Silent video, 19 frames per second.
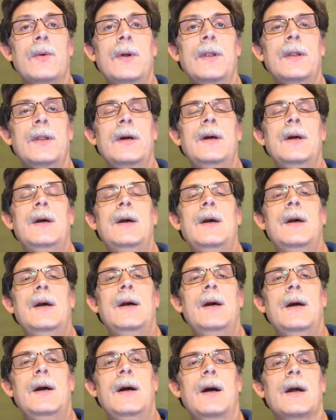one
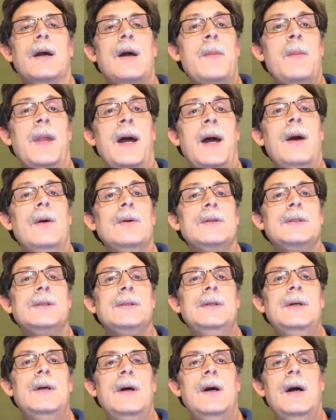coming out.
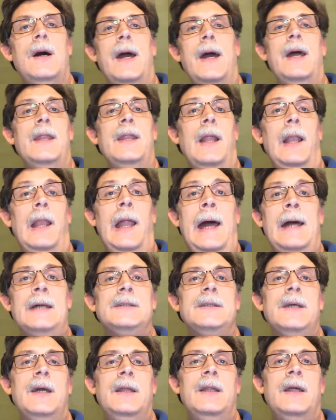And the
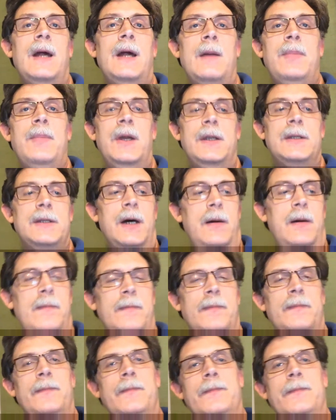last thing that I picked up,